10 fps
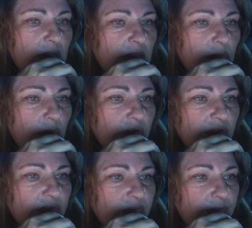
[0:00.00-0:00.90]
More
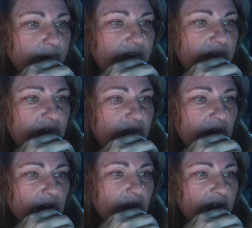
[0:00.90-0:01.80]
information
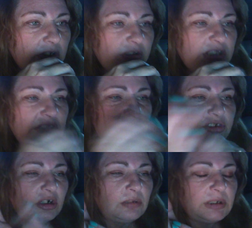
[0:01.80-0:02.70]
on it. Okay, the
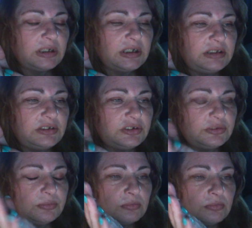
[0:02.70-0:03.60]
ceramides
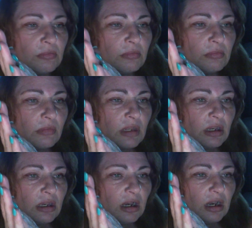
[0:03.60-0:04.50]

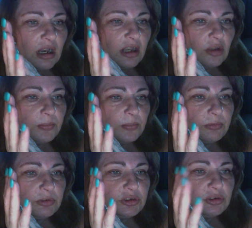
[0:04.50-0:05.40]
help
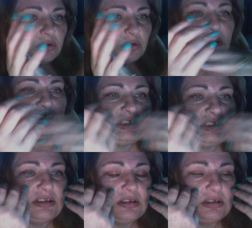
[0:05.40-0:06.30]
restore and
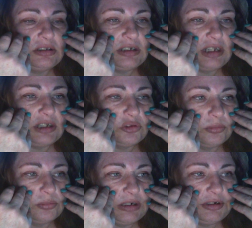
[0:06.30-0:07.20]
maintain the natural
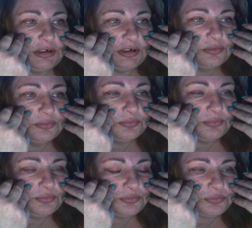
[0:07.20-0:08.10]
barrier.
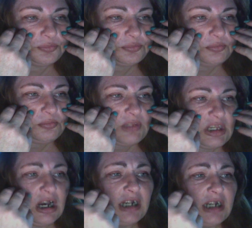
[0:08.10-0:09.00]

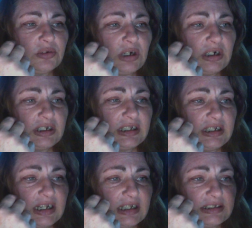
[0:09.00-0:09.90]
Hyaluronic
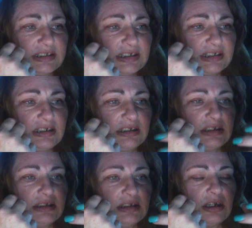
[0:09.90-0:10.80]
acid
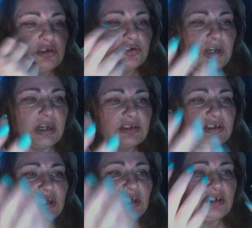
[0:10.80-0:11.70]
attracts
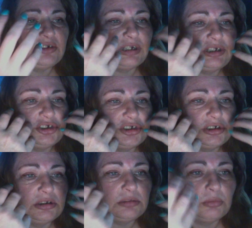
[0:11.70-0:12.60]
hydration,
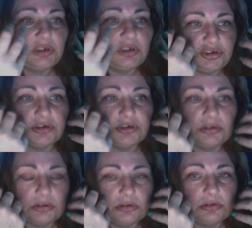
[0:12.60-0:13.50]
moisture
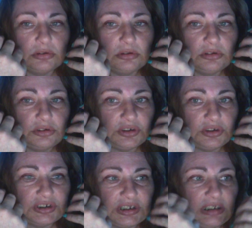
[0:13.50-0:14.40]
to the
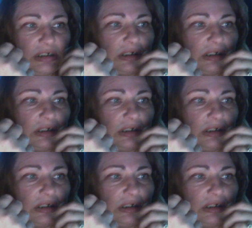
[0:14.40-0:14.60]
skin.